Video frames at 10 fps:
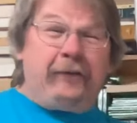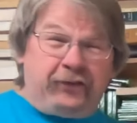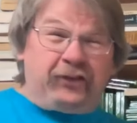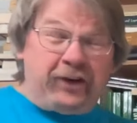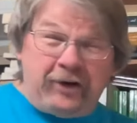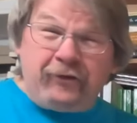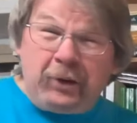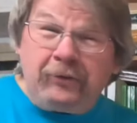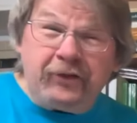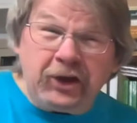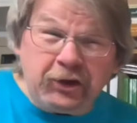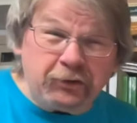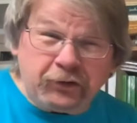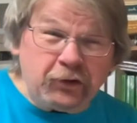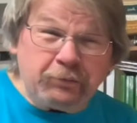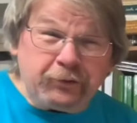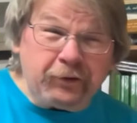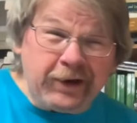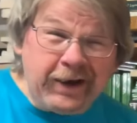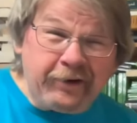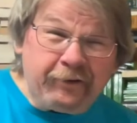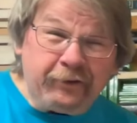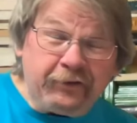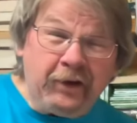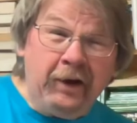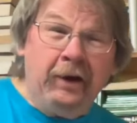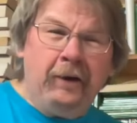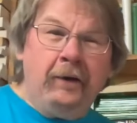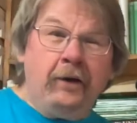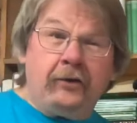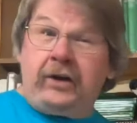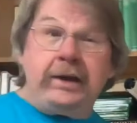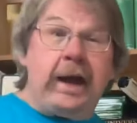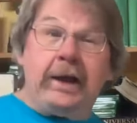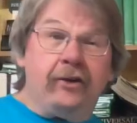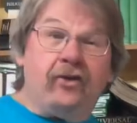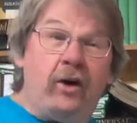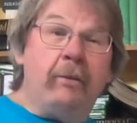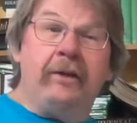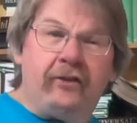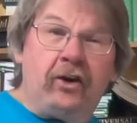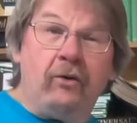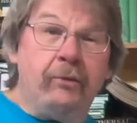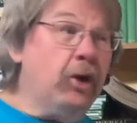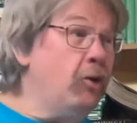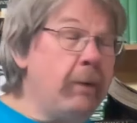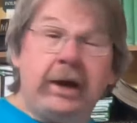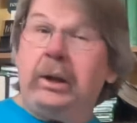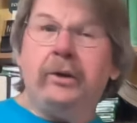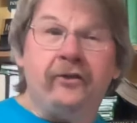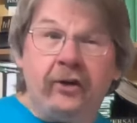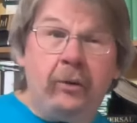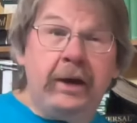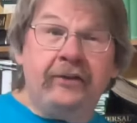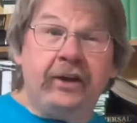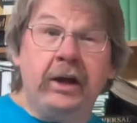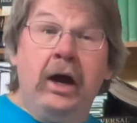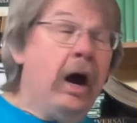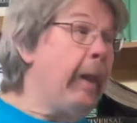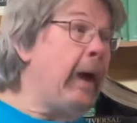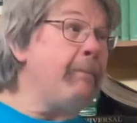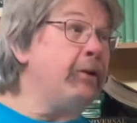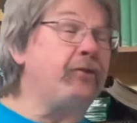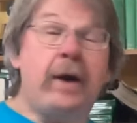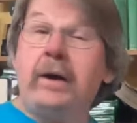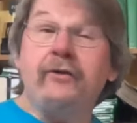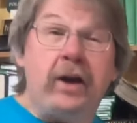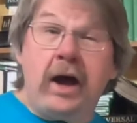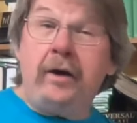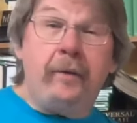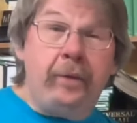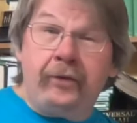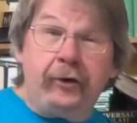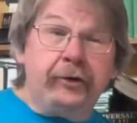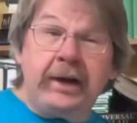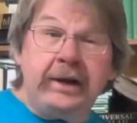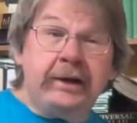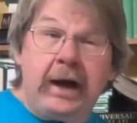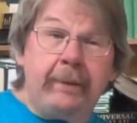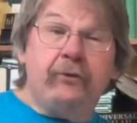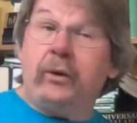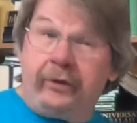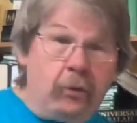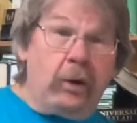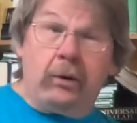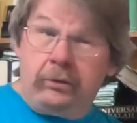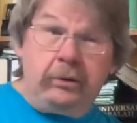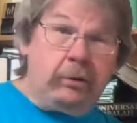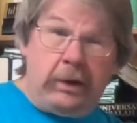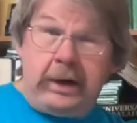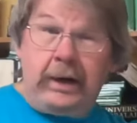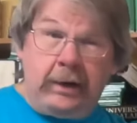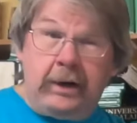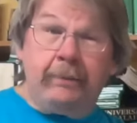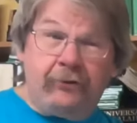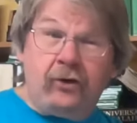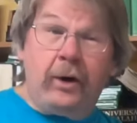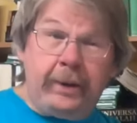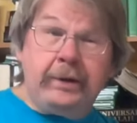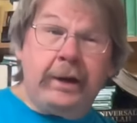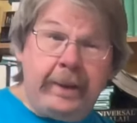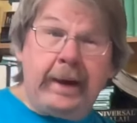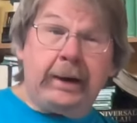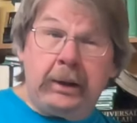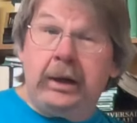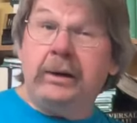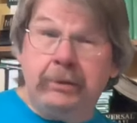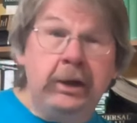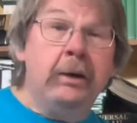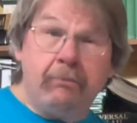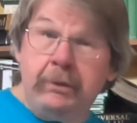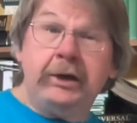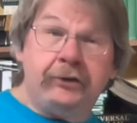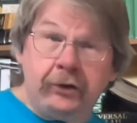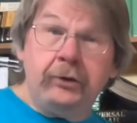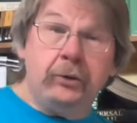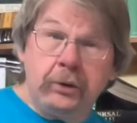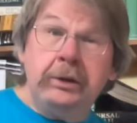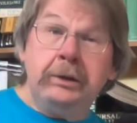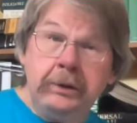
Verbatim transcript: of several of the YouTube creators. who say, yeah, you show me this opening, you make it look so easy, and I've been trounced 113 times with it. Well, hey, I'm joining you in that club. Me too.